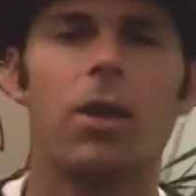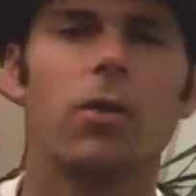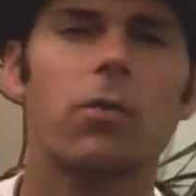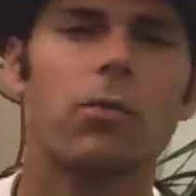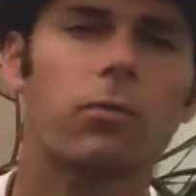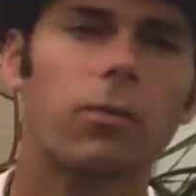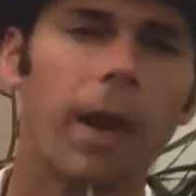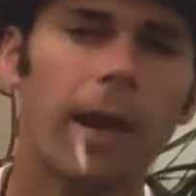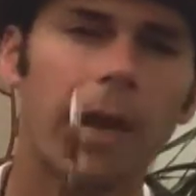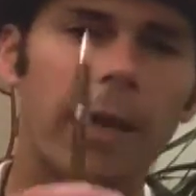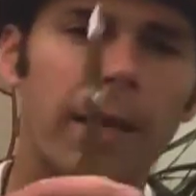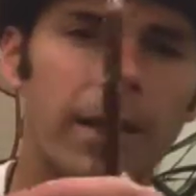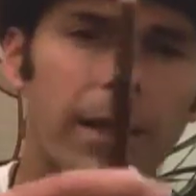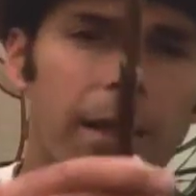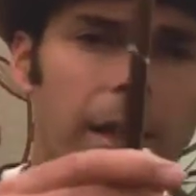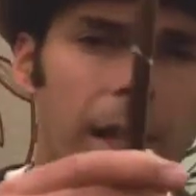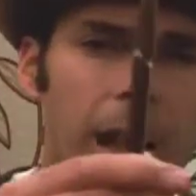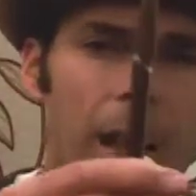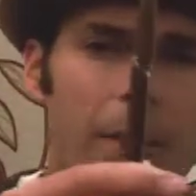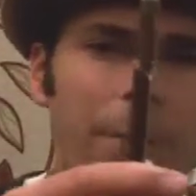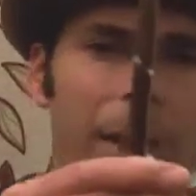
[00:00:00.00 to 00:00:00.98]
write
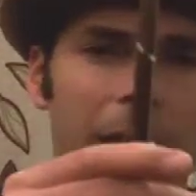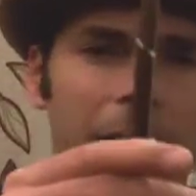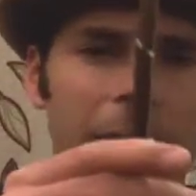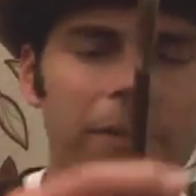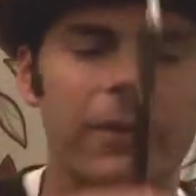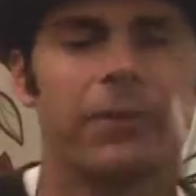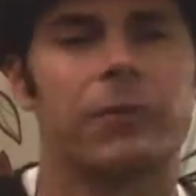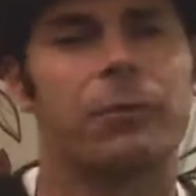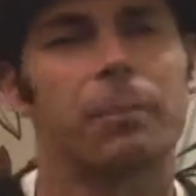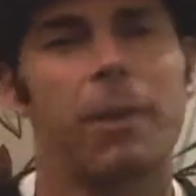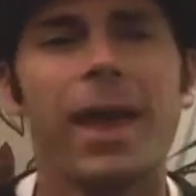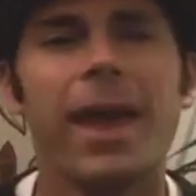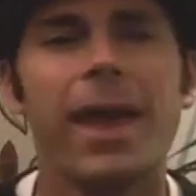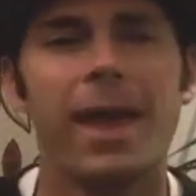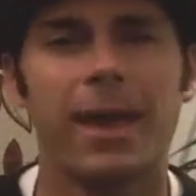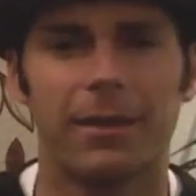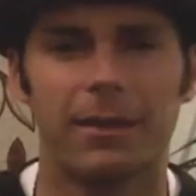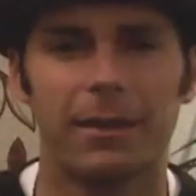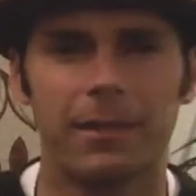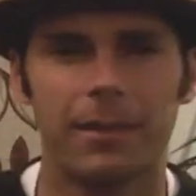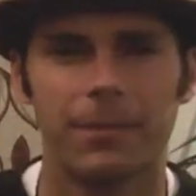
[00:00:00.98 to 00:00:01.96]
about this
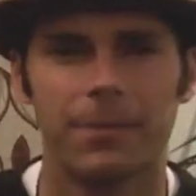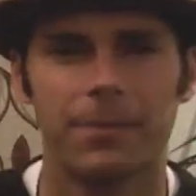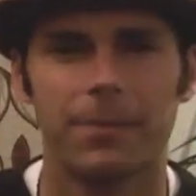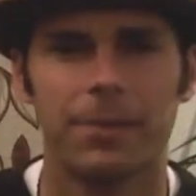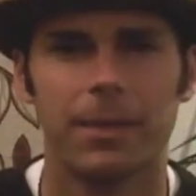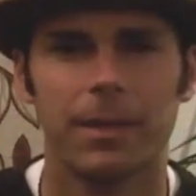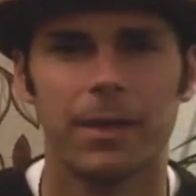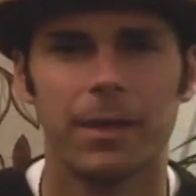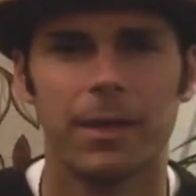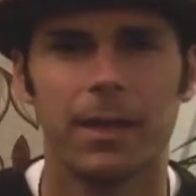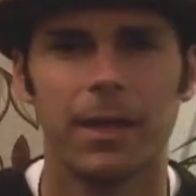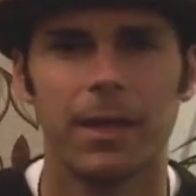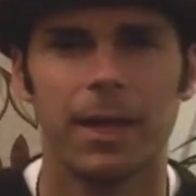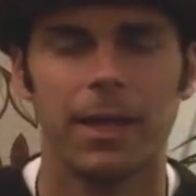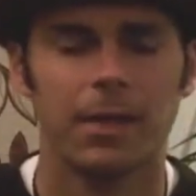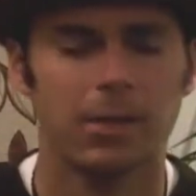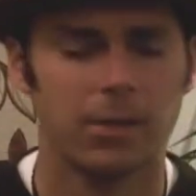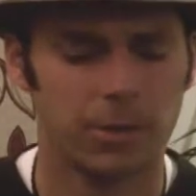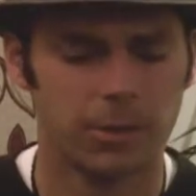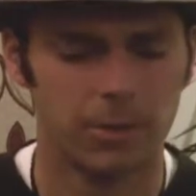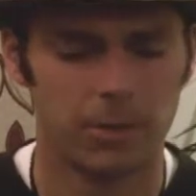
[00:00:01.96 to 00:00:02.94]
pen,
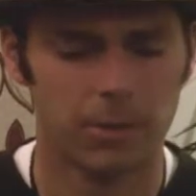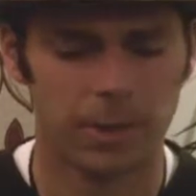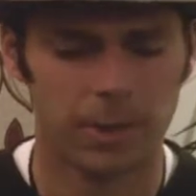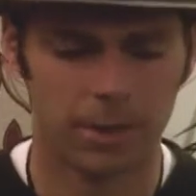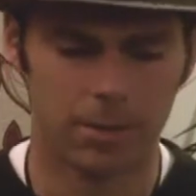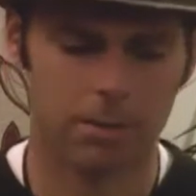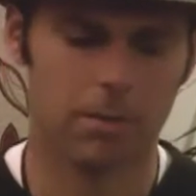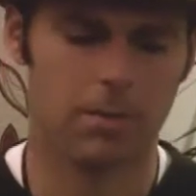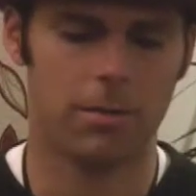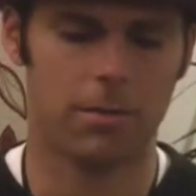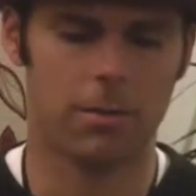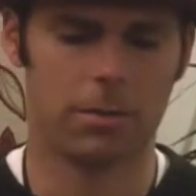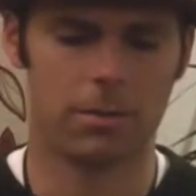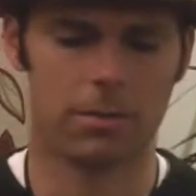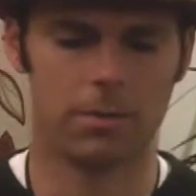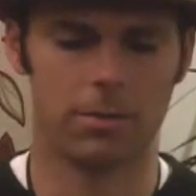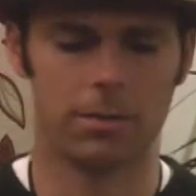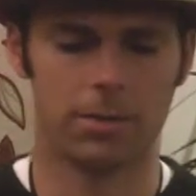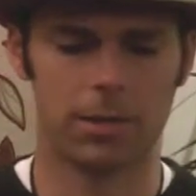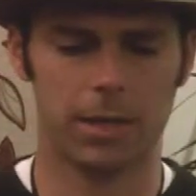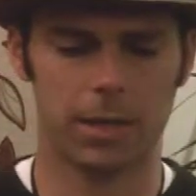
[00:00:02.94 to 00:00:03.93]
and you went, oh,
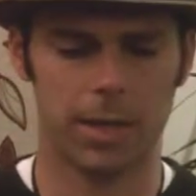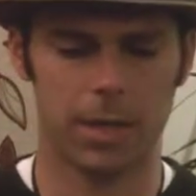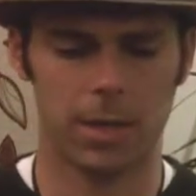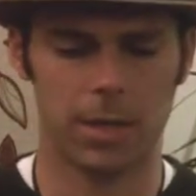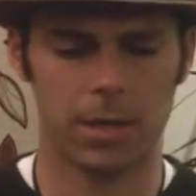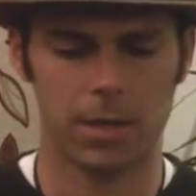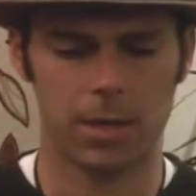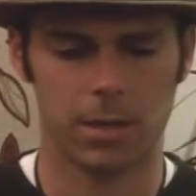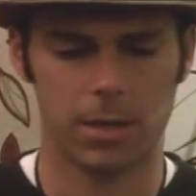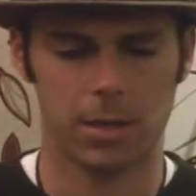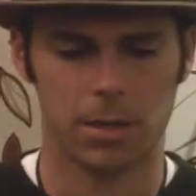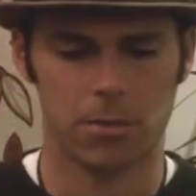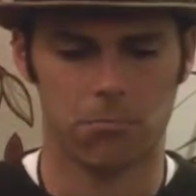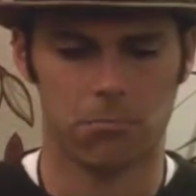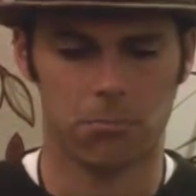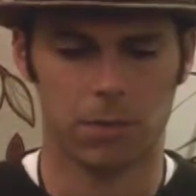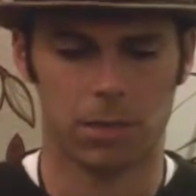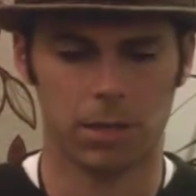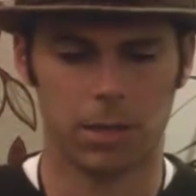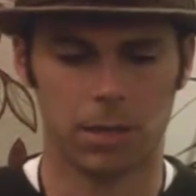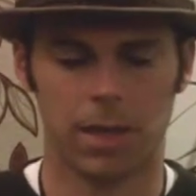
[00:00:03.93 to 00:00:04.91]
okay,
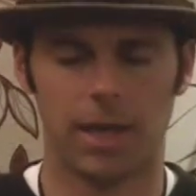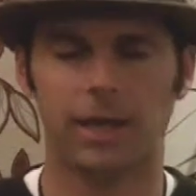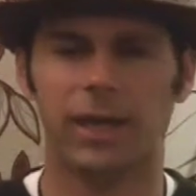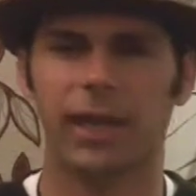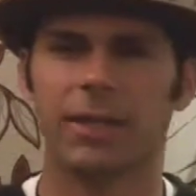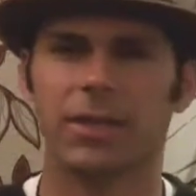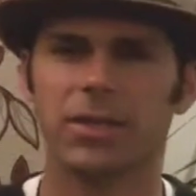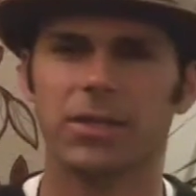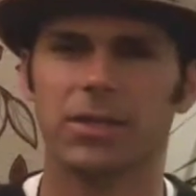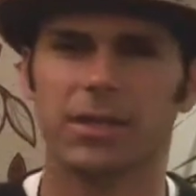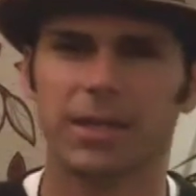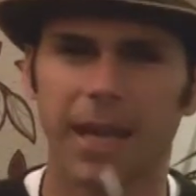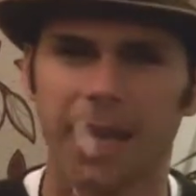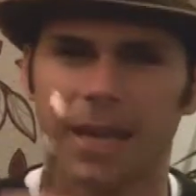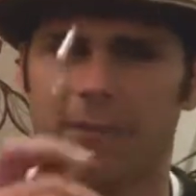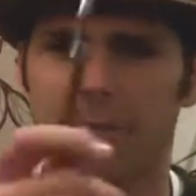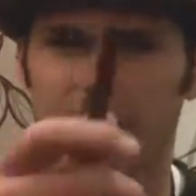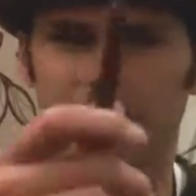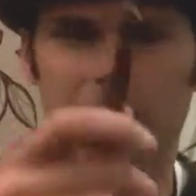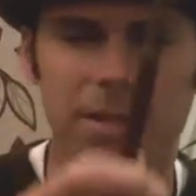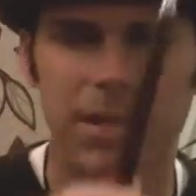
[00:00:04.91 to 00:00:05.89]
and I just gave
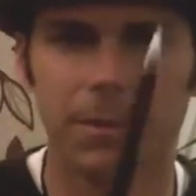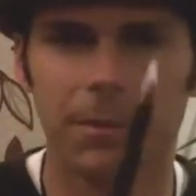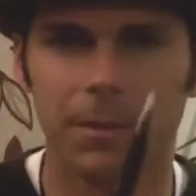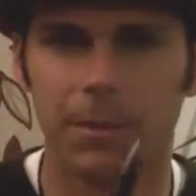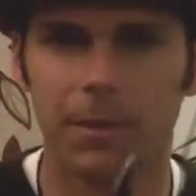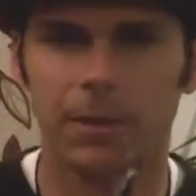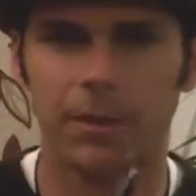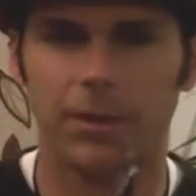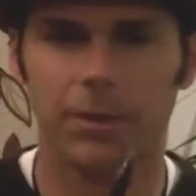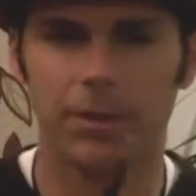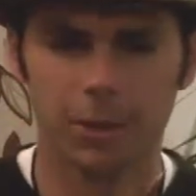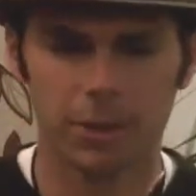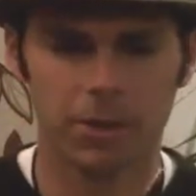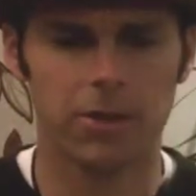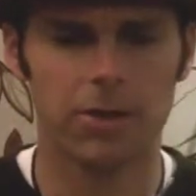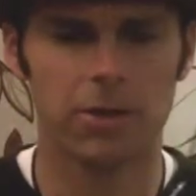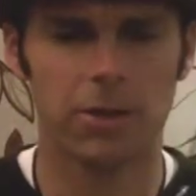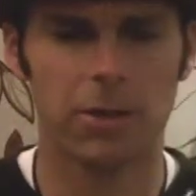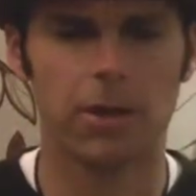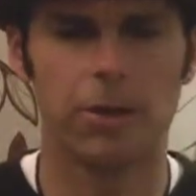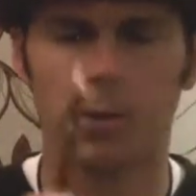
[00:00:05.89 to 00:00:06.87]
you something, here
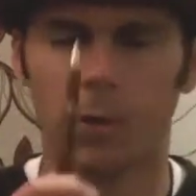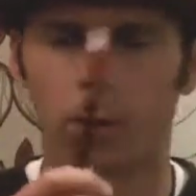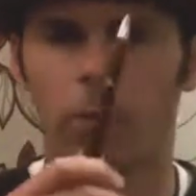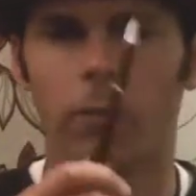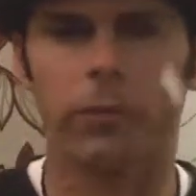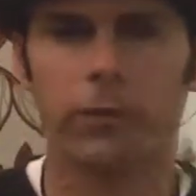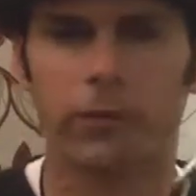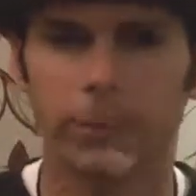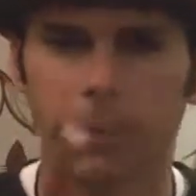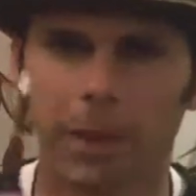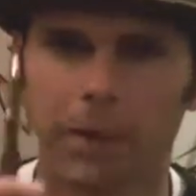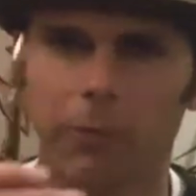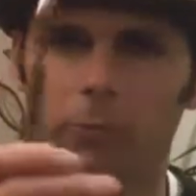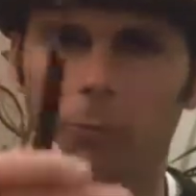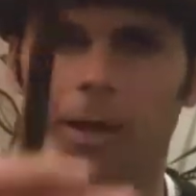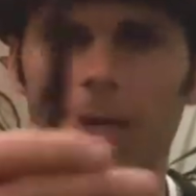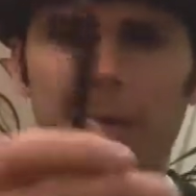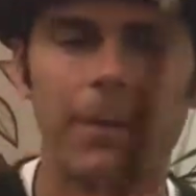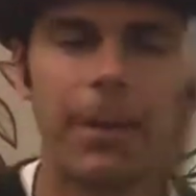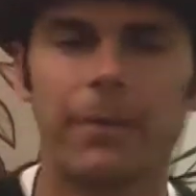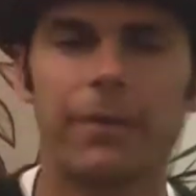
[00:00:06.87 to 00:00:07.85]
you are, you're holding this pen,
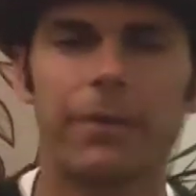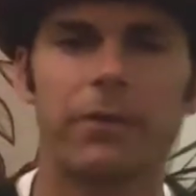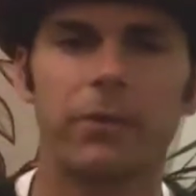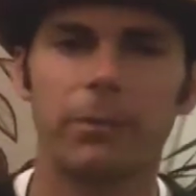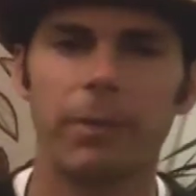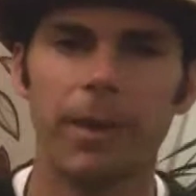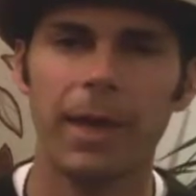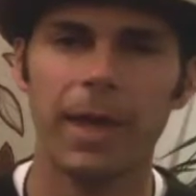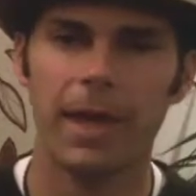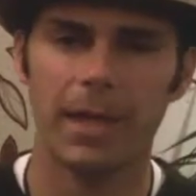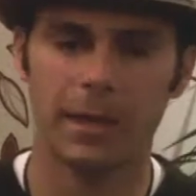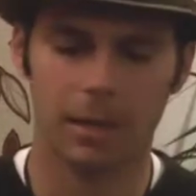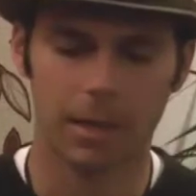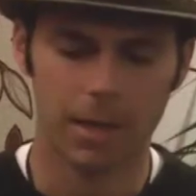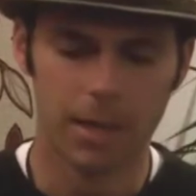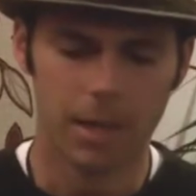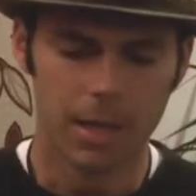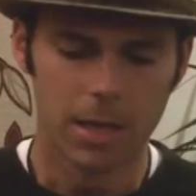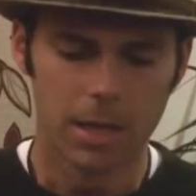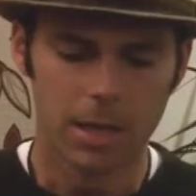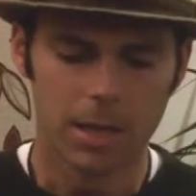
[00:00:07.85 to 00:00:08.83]
write about this pen,
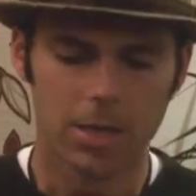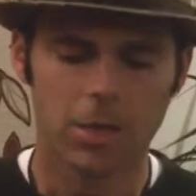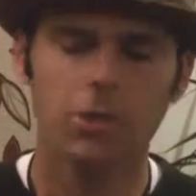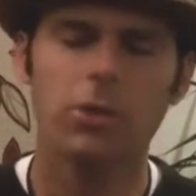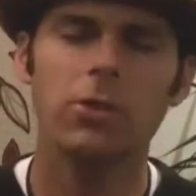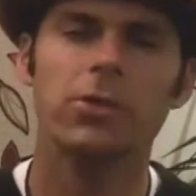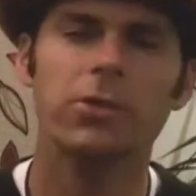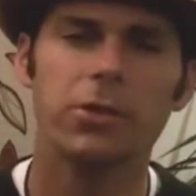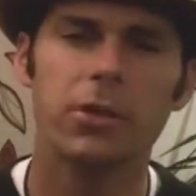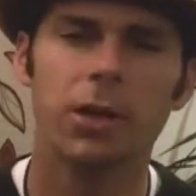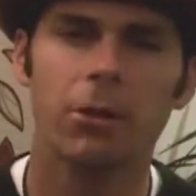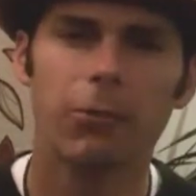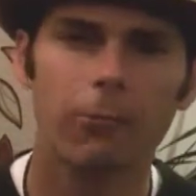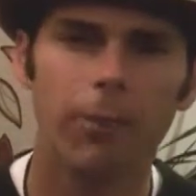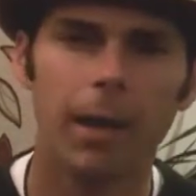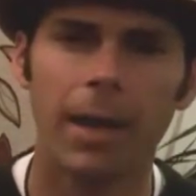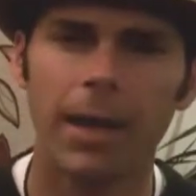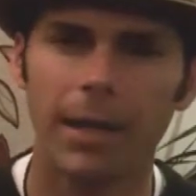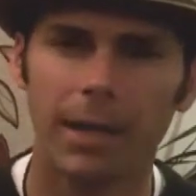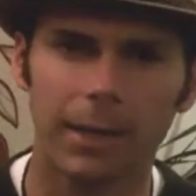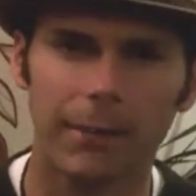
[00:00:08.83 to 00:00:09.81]
you'll start
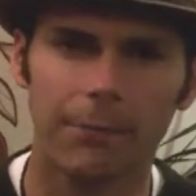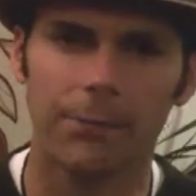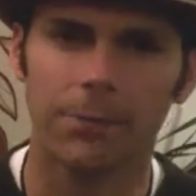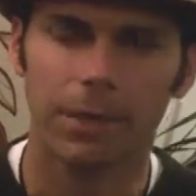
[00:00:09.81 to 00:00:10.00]
writing